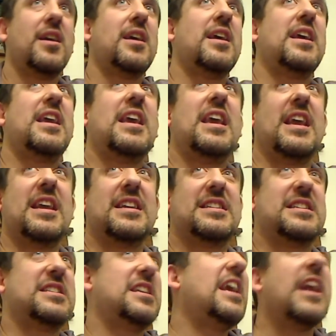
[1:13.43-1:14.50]
he
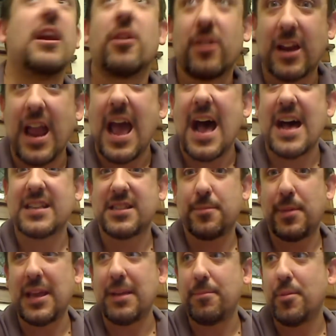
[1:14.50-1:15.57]
tear gassed
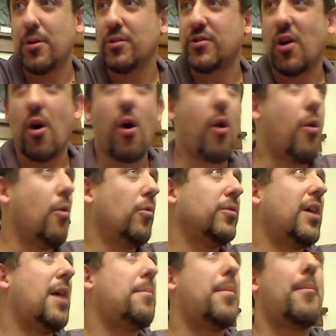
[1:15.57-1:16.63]
people to hold
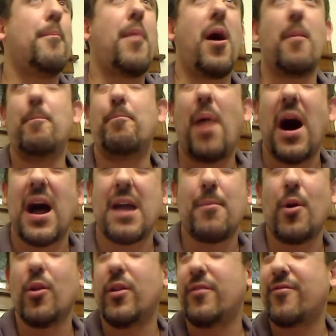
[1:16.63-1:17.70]
up a
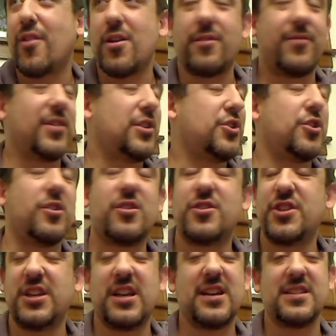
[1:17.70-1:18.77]
Bible in front of a church
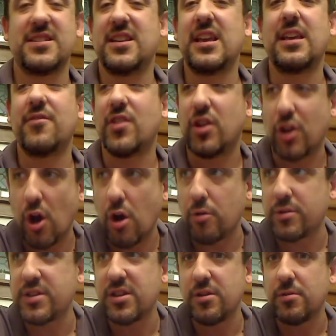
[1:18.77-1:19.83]
he doesn't even go
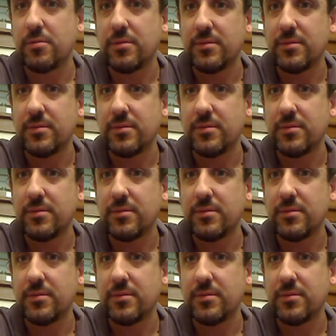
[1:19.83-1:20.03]
to.